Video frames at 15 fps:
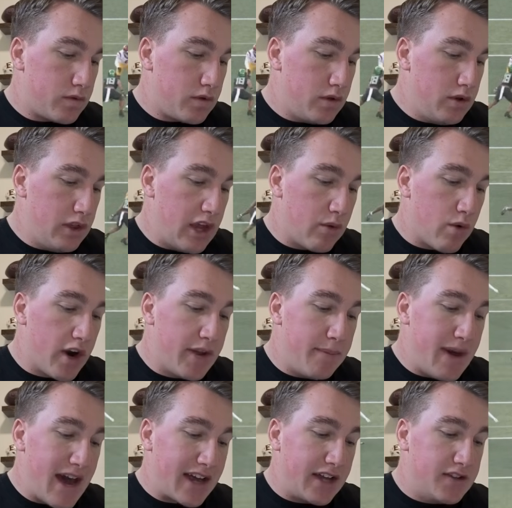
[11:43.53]
They run it
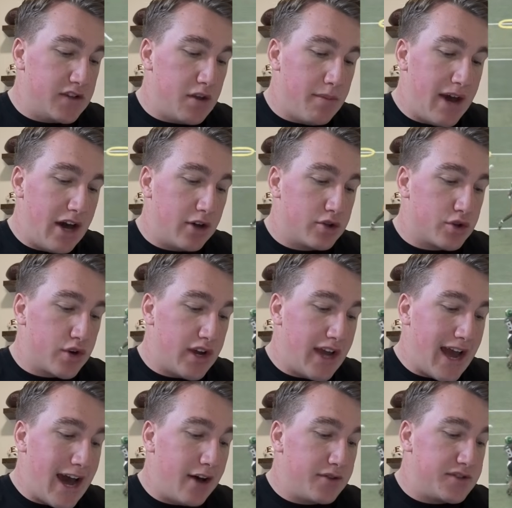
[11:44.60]
back into the
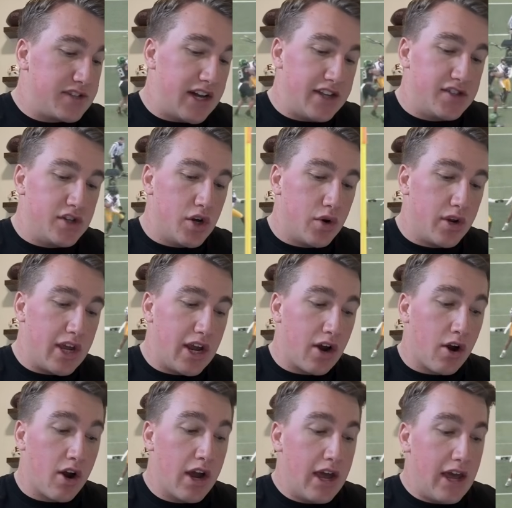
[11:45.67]
boundary, outside zone
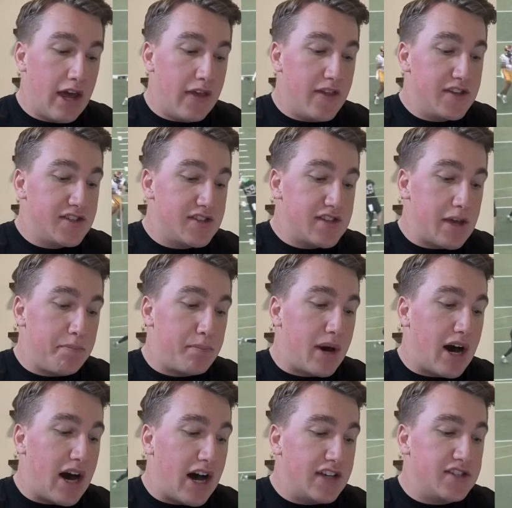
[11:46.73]
here. And this is a
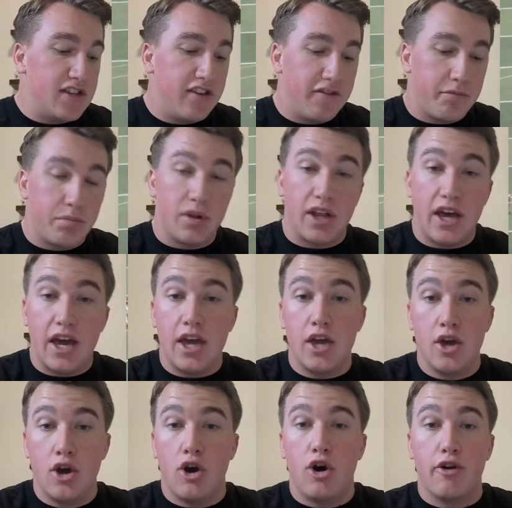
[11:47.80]
positive play
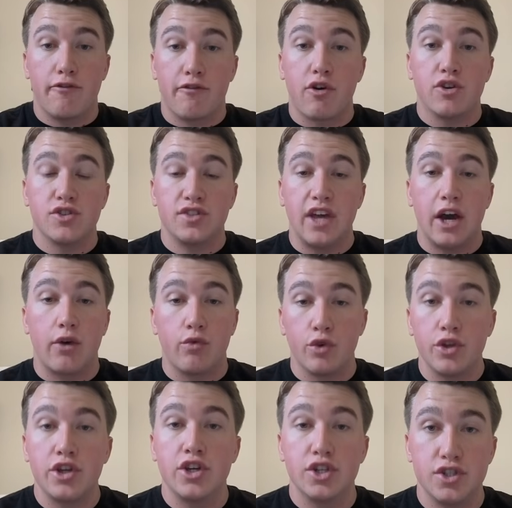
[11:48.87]
on 1st down.
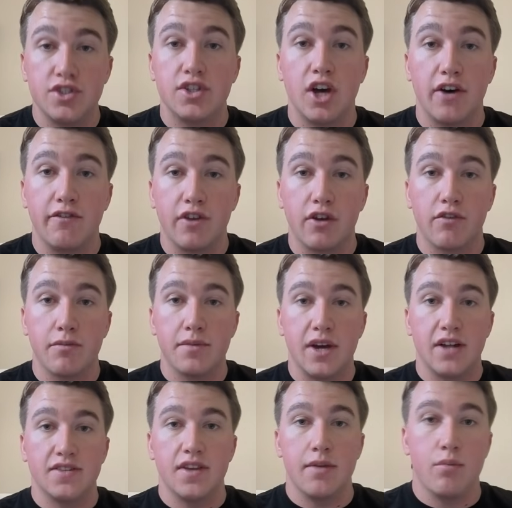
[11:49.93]
Really good stuff here from
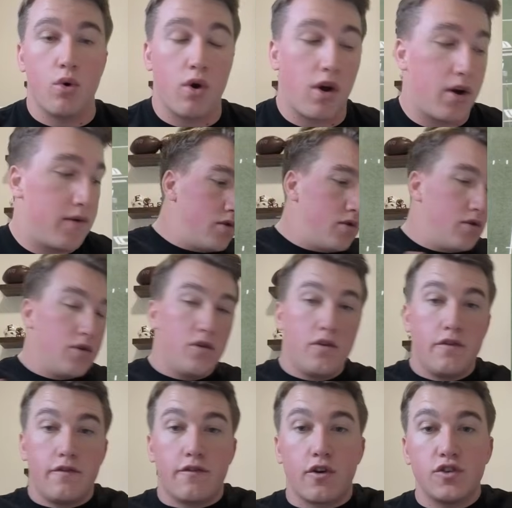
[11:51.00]
Dante Moore.
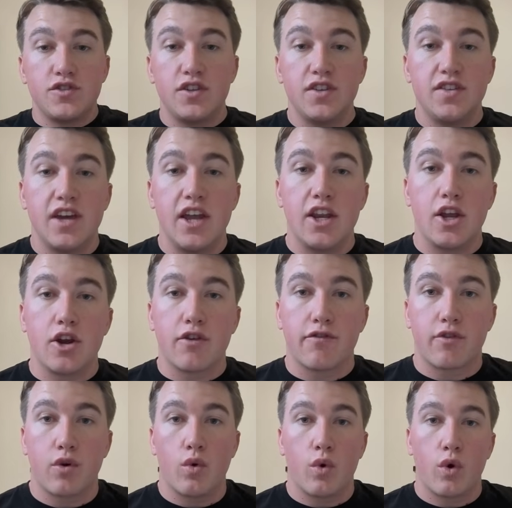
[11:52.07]
1st and 10 here
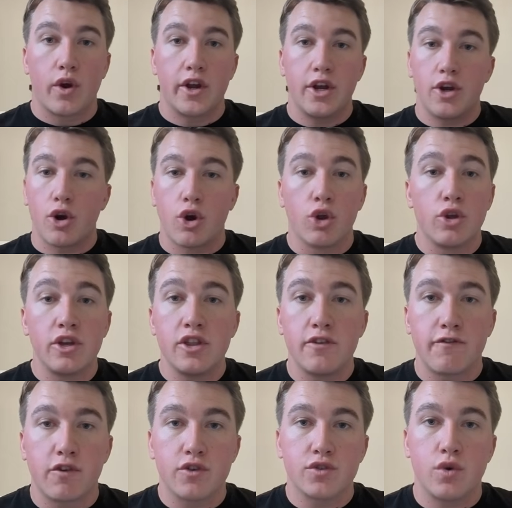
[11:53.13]
for Oregon. Early in the
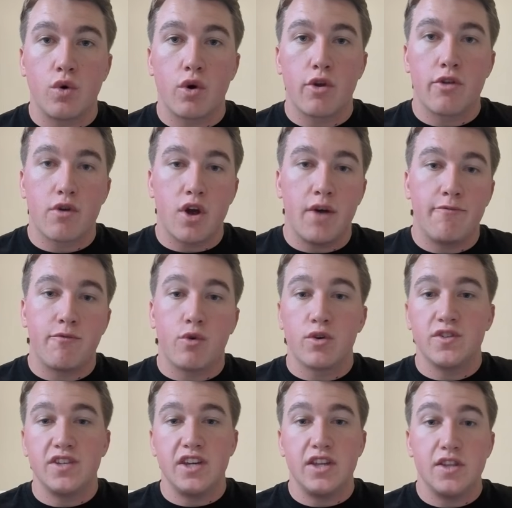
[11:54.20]
first quarter, they're up
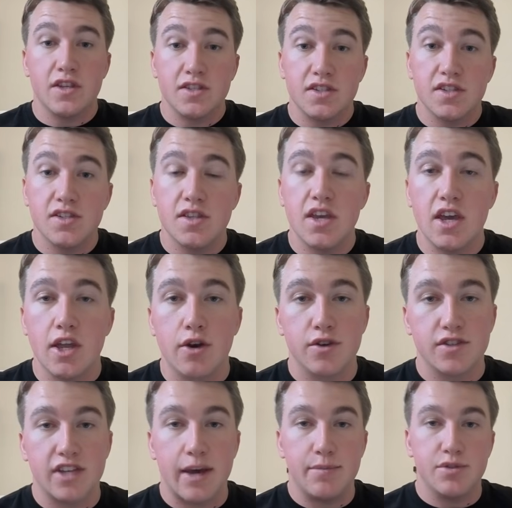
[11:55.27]
14. This is the
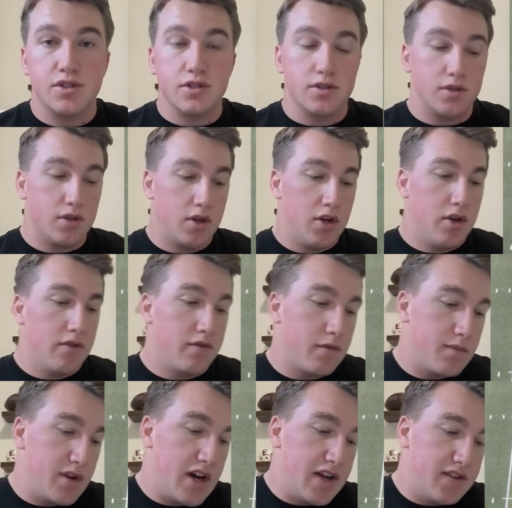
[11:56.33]
interception
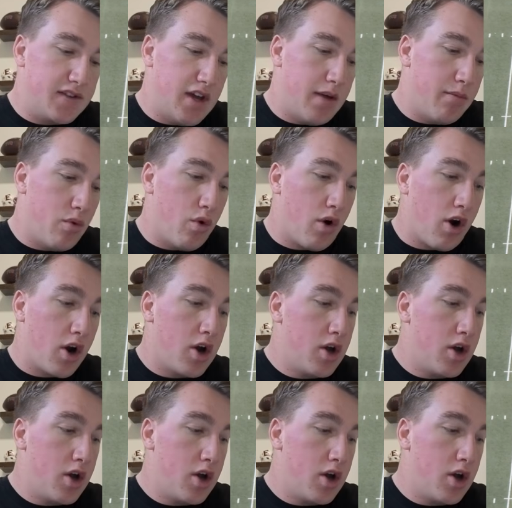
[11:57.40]
from Dante Moore.